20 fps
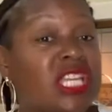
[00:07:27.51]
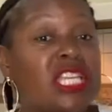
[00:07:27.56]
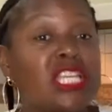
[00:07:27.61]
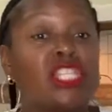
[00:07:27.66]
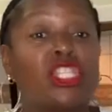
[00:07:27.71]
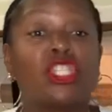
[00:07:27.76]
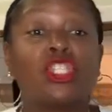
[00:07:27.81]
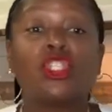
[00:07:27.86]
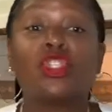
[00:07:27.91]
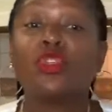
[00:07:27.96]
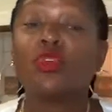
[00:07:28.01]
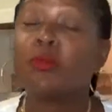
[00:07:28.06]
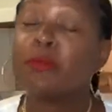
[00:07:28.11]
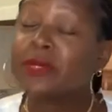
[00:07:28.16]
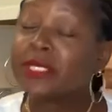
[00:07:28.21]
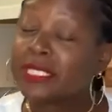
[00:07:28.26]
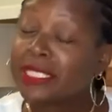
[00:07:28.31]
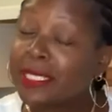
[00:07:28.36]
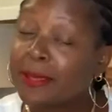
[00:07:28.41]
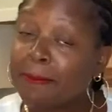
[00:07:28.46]
It is
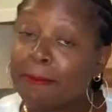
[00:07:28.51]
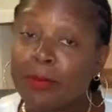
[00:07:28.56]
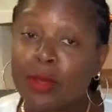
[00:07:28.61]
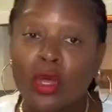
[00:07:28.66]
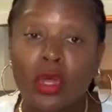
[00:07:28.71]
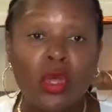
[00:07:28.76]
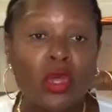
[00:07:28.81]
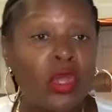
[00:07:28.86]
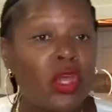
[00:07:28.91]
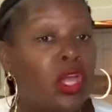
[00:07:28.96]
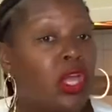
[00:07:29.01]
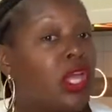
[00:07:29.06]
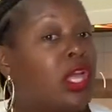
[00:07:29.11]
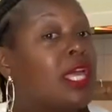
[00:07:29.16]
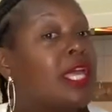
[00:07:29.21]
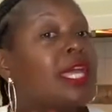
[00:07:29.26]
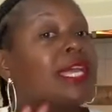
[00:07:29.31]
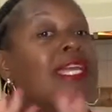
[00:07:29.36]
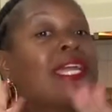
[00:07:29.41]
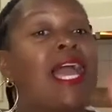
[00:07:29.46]
super simple.
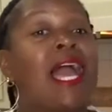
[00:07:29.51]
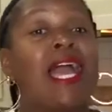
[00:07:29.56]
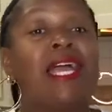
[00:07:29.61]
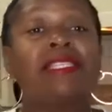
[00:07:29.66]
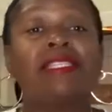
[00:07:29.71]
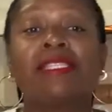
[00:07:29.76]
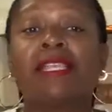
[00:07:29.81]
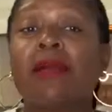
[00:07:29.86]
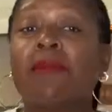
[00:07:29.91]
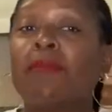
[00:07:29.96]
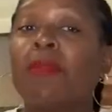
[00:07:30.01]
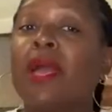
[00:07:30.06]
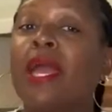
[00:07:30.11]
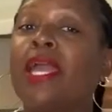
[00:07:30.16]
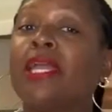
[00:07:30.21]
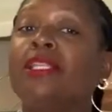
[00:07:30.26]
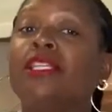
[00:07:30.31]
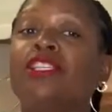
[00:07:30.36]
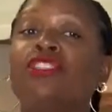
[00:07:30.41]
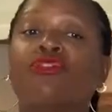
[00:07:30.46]
Guys, stop
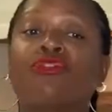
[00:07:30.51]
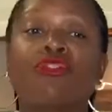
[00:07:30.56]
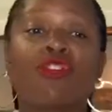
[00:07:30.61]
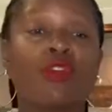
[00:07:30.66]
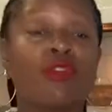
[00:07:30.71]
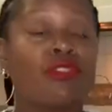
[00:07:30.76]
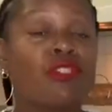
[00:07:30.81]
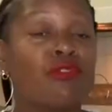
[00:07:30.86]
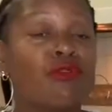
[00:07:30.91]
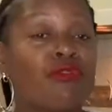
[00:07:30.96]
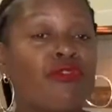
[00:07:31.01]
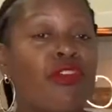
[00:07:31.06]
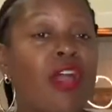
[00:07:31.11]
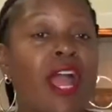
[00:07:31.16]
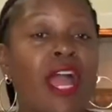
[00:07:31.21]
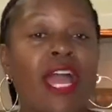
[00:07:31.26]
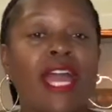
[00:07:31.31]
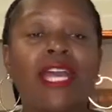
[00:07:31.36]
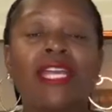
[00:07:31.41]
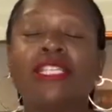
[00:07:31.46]
buying these frozen
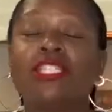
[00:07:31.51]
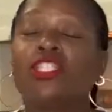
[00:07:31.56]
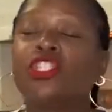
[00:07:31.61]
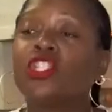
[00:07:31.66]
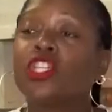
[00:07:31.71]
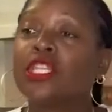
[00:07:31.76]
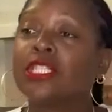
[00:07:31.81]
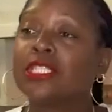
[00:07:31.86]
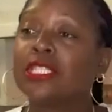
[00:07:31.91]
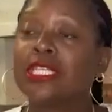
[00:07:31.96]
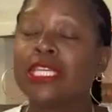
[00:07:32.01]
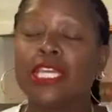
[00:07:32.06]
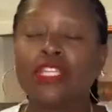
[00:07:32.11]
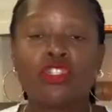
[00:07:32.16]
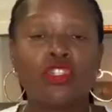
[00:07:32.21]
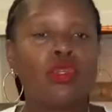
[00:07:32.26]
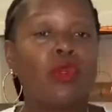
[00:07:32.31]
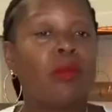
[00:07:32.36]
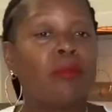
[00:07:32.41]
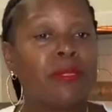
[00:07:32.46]
fries. Just
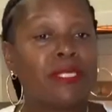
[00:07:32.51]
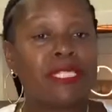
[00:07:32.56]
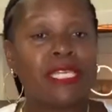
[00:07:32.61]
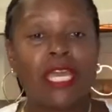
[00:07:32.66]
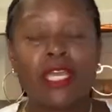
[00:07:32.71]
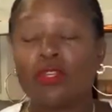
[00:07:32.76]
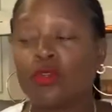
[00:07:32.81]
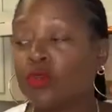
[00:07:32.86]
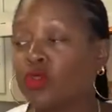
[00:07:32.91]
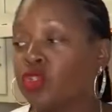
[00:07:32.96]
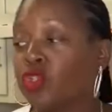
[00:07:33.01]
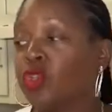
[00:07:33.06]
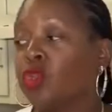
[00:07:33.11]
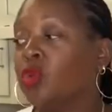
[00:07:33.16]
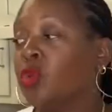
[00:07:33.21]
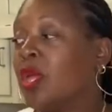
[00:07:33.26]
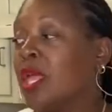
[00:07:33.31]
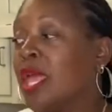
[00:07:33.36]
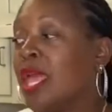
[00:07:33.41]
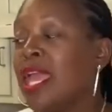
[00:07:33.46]
get you a potato
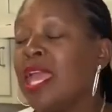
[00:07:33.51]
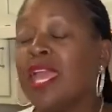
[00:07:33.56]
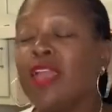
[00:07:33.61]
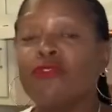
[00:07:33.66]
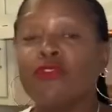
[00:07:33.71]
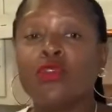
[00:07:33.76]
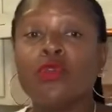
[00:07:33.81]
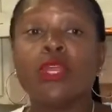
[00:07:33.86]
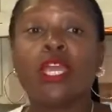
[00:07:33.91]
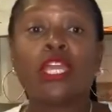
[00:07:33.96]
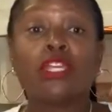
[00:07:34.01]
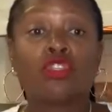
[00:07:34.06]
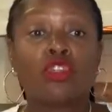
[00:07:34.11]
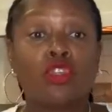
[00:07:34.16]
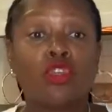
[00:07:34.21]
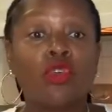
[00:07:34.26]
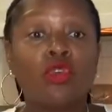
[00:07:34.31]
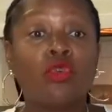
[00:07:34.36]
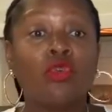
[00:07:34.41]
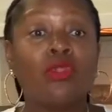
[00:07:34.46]
tube. If you get
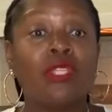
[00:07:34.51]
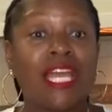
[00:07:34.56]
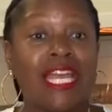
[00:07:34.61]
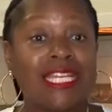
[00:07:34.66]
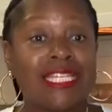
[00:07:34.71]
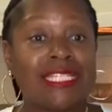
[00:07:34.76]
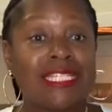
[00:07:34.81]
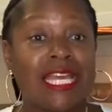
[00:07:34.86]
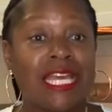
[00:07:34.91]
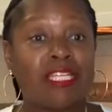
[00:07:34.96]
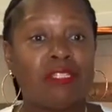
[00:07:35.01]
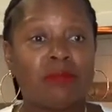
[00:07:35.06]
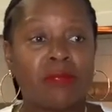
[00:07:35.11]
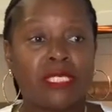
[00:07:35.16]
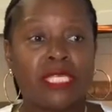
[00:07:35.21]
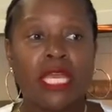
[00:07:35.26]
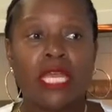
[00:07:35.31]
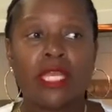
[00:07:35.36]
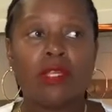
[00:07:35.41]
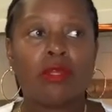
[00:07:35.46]
2 nice sized
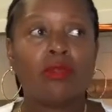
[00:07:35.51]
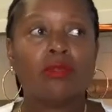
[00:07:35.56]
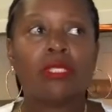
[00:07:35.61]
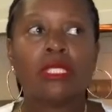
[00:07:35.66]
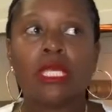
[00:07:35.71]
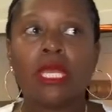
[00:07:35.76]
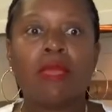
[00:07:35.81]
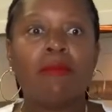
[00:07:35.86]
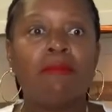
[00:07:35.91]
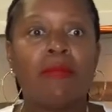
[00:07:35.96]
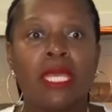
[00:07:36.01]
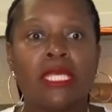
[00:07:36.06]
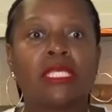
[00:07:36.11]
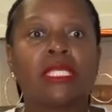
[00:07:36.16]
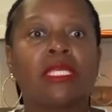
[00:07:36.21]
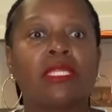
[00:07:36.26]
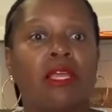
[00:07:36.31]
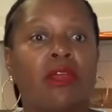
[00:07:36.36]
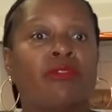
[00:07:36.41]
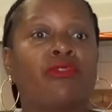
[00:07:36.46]
potatoes, it
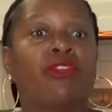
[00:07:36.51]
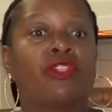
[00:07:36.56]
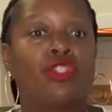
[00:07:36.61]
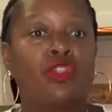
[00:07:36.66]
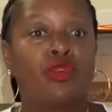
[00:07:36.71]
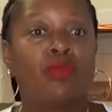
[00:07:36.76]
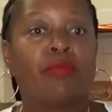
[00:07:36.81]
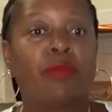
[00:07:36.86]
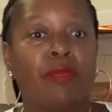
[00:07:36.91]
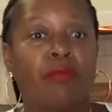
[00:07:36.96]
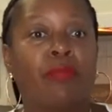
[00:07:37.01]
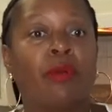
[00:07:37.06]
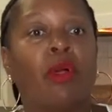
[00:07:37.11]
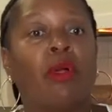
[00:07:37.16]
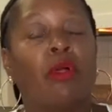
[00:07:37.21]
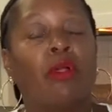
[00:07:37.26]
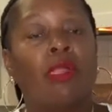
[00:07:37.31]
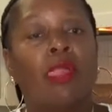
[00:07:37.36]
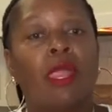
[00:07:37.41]
makes enough for 2 people.